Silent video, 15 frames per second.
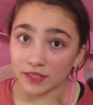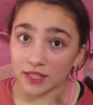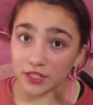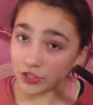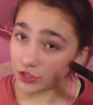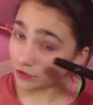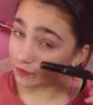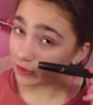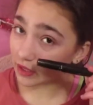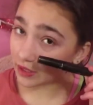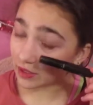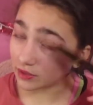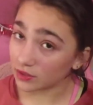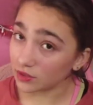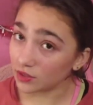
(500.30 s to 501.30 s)
of
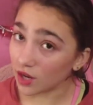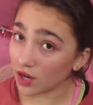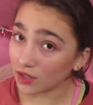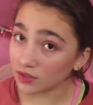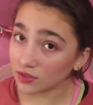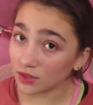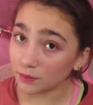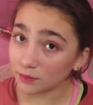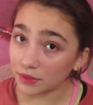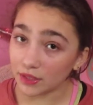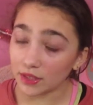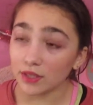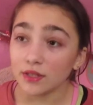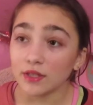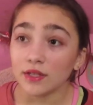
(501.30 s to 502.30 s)
being not
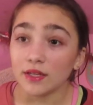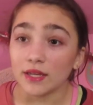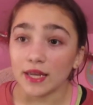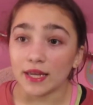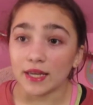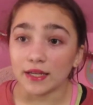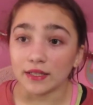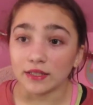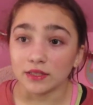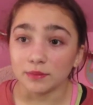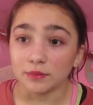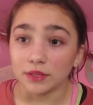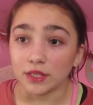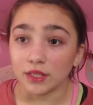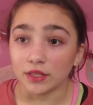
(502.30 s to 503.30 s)
clumpy and
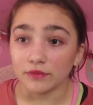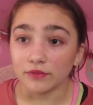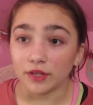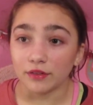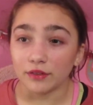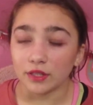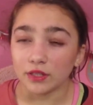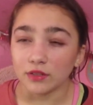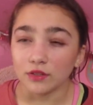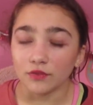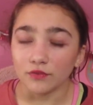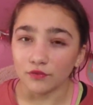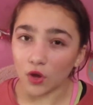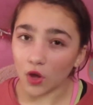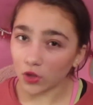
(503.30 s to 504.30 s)
being very
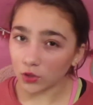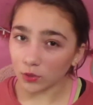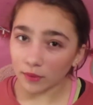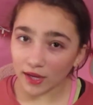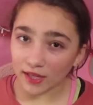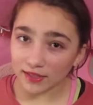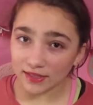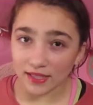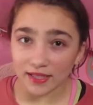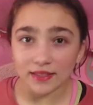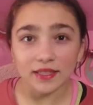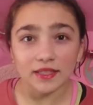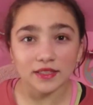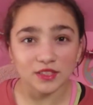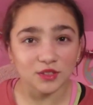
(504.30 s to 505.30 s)
volumizing, I
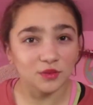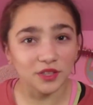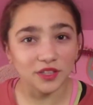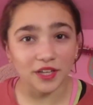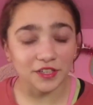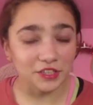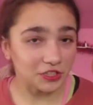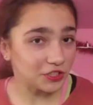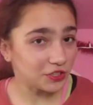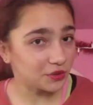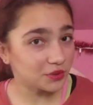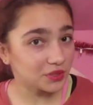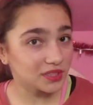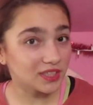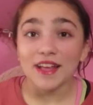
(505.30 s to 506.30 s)
think is the word I should
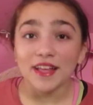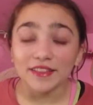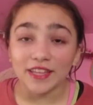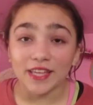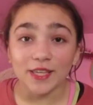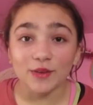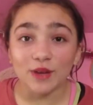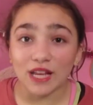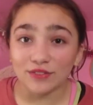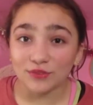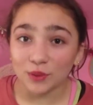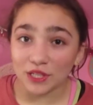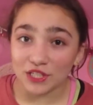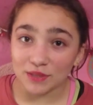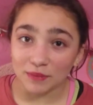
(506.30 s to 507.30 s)
use. Thank you guys for
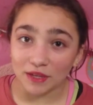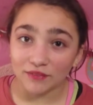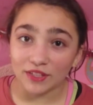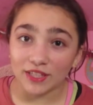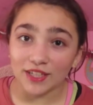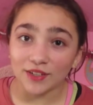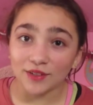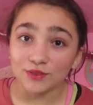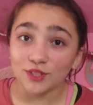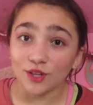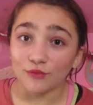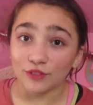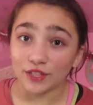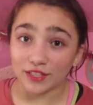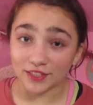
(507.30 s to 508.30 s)
watching my video.
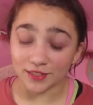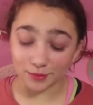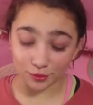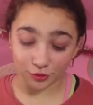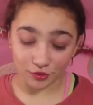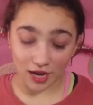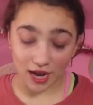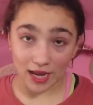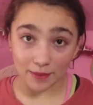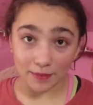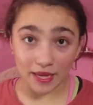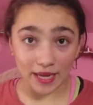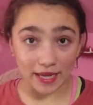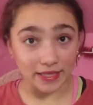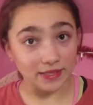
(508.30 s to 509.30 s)
Don't forget to subscribe
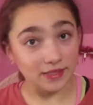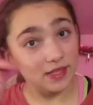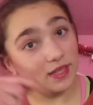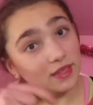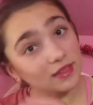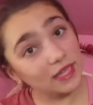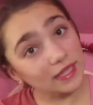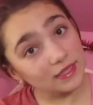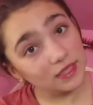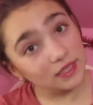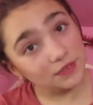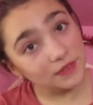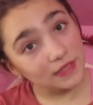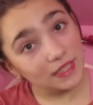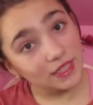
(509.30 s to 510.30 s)
and like
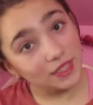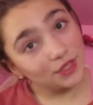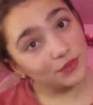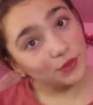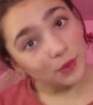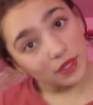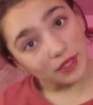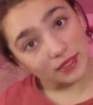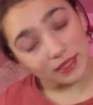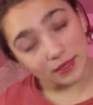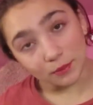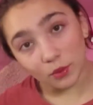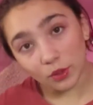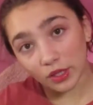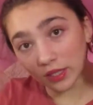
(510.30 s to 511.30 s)
this video if you want to see
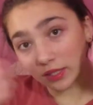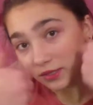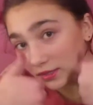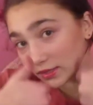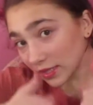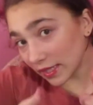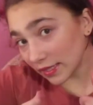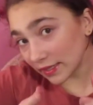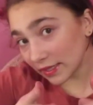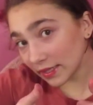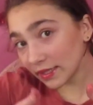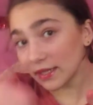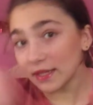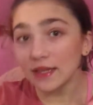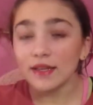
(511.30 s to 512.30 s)
more. Like
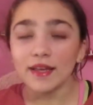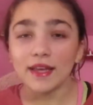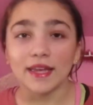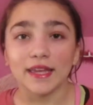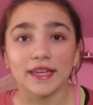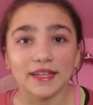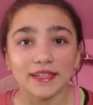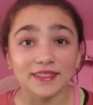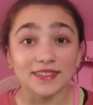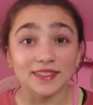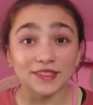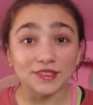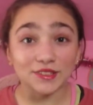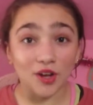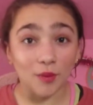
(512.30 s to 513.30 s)
it and
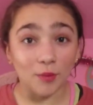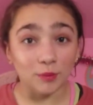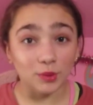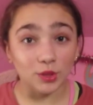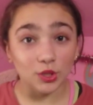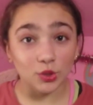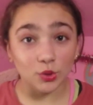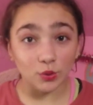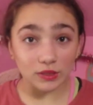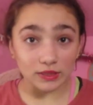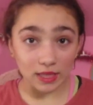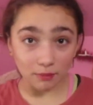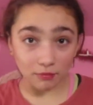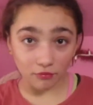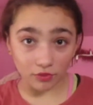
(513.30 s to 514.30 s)
comment below what
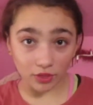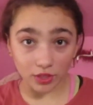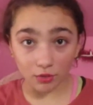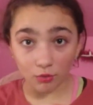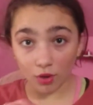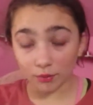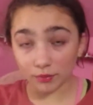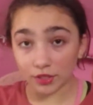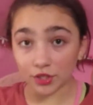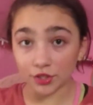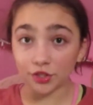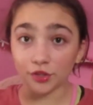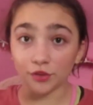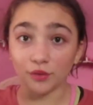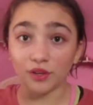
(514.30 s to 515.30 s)
type of video you want me to
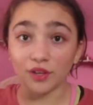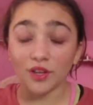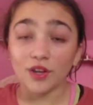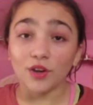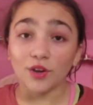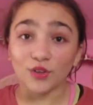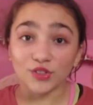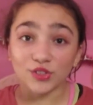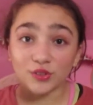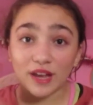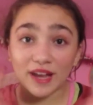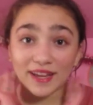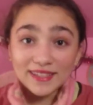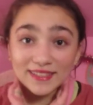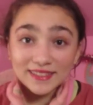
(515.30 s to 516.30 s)
do. Also
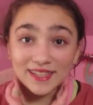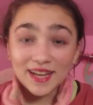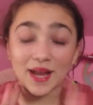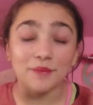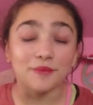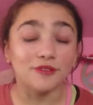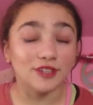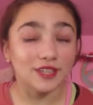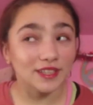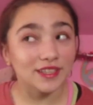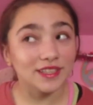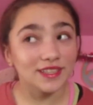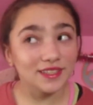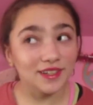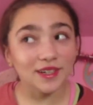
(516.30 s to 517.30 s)
guys, I'm
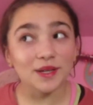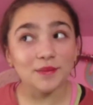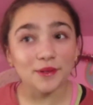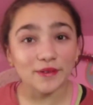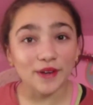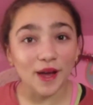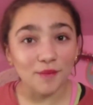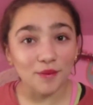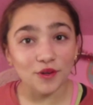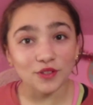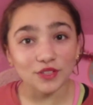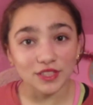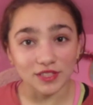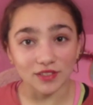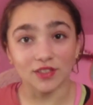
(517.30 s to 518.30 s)
really sorry about not
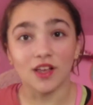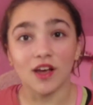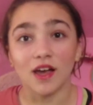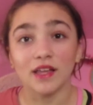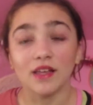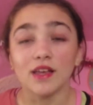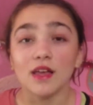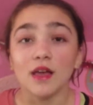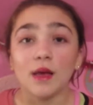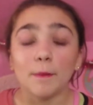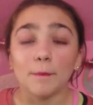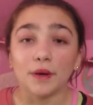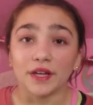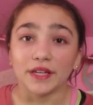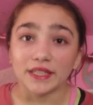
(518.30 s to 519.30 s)
posting a lot,
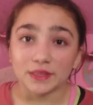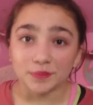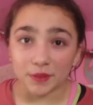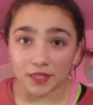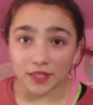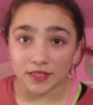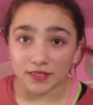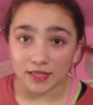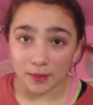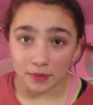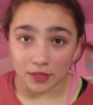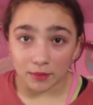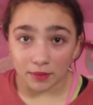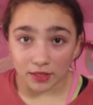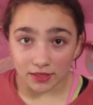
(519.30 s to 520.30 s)
but it's because I'm in
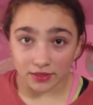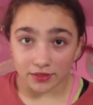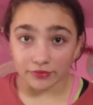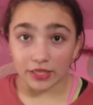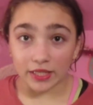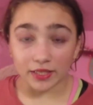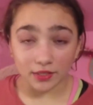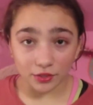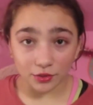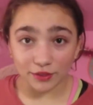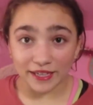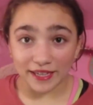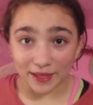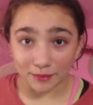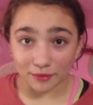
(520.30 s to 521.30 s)
the midst of getting a new
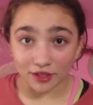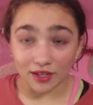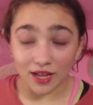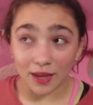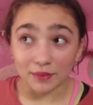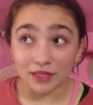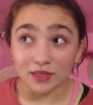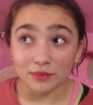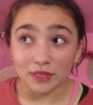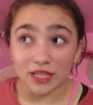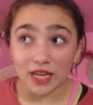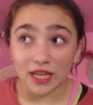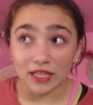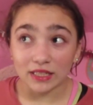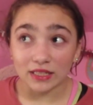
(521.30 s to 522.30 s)
camera. I'm going to be
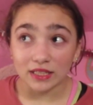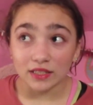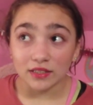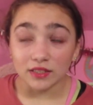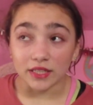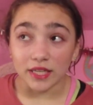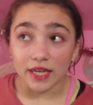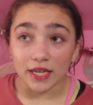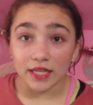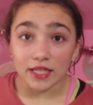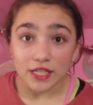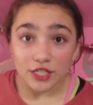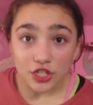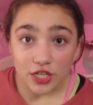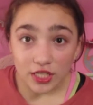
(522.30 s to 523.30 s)
getting the
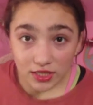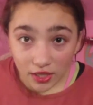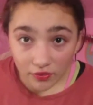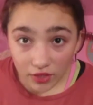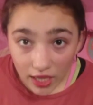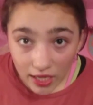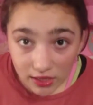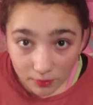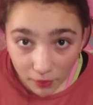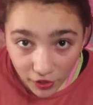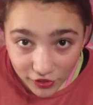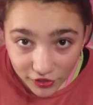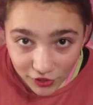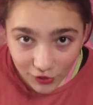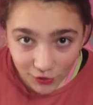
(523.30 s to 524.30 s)
Canon G7X
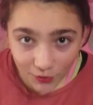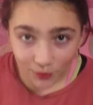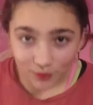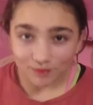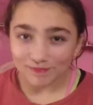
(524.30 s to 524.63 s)
Mark II